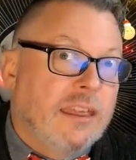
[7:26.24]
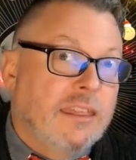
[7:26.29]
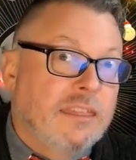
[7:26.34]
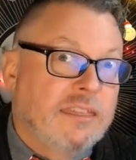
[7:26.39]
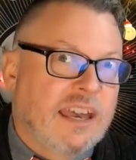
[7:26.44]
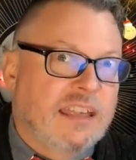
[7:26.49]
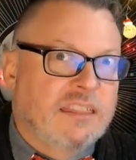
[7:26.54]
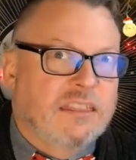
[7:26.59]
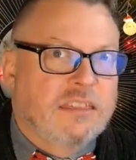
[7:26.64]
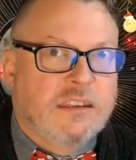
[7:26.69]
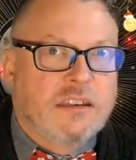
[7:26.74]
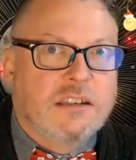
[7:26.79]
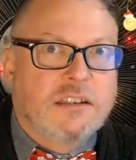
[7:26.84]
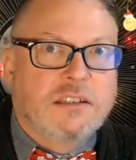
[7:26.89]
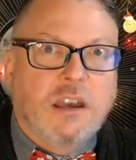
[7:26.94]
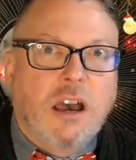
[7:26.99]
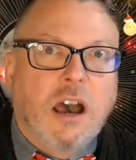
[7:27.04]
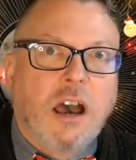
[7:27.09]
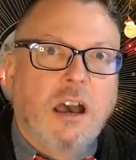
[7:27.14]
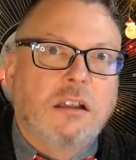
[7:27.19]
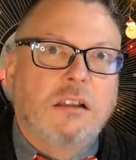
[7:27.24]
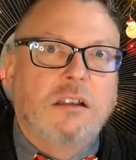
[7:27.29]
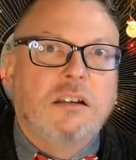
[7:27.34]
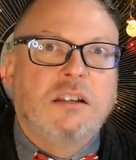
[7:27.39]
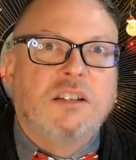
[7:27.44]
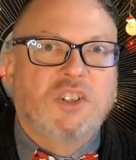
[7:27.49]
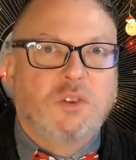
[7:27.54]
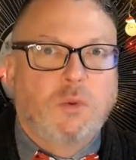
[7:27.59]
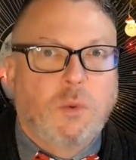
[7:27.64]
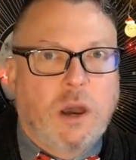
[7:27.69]
that this ugly
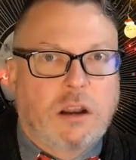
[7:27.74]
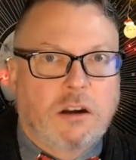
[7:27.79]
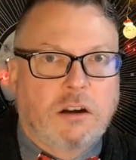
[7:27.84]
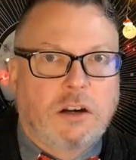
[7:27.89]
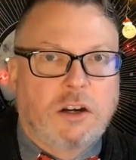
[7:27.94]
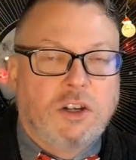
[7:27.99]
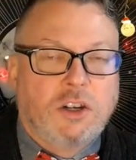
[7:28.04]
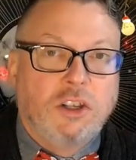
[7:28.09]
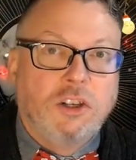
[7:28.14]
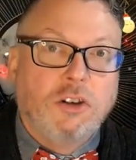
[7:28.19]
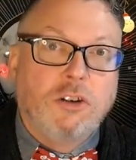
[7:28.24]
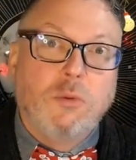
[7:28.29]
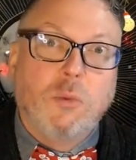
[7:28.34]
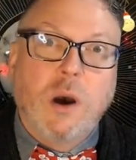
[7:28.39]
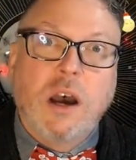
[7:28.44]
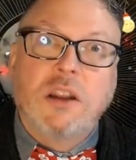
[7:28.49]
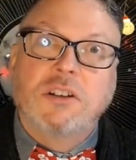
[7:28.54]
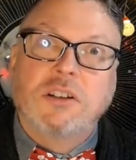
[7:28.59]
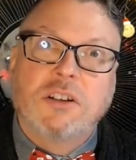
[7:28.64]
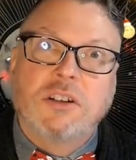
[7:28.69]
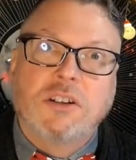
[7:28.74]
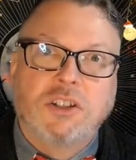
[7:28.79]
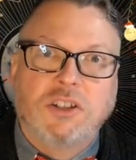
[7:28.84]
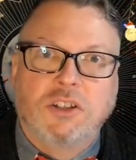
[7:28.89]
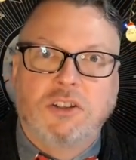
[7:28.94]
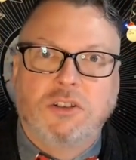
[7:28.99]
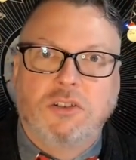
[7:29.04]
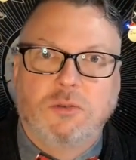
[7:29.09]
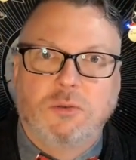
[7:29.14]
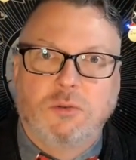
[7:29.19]
sweater knew what to
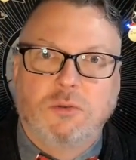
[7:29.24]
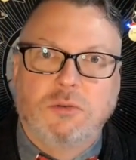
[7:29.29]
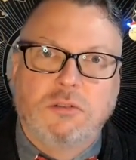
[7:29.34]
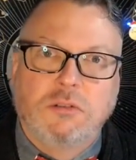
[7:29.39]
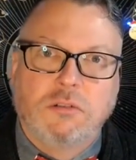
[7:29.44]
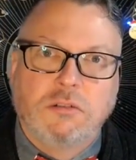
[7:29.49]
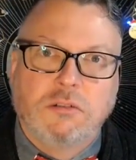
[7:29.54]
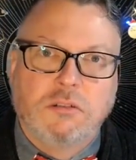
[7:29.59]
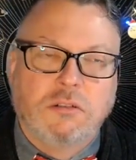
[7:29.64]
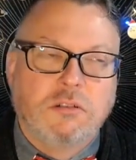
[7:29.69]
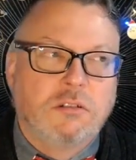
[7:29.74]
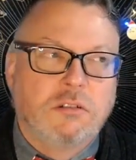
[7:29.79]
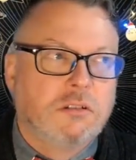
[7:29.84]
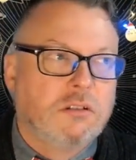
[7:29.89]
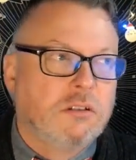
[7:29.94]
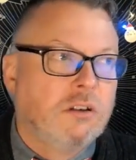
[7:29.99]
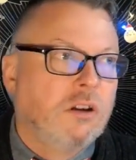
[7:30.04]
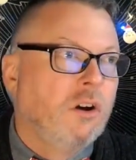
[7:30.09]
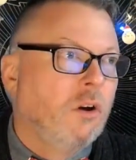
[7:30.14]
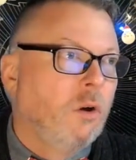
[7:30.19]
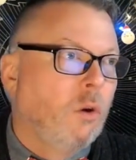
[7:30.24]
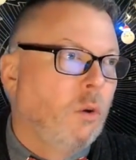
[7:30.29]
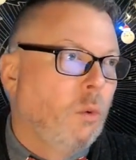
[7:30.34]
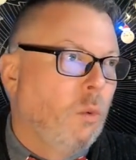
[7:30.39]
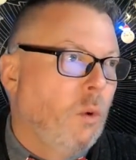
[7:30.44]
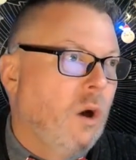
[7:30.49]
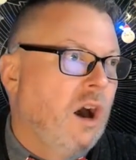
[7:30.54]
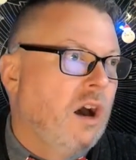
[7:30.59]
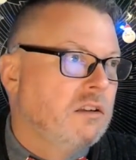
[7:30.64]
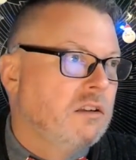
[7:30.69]
do
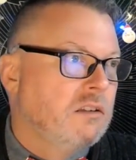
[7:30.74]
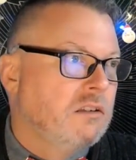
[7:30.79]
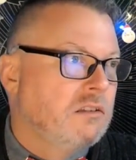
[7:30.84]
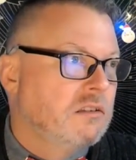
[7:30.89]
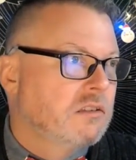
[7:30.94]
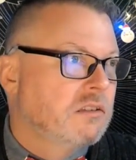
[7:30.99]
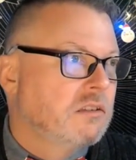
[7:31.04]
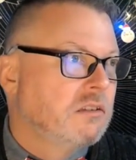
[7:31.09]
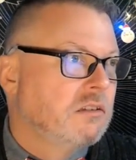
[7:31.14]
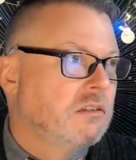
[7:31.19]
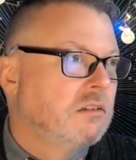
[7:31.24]
was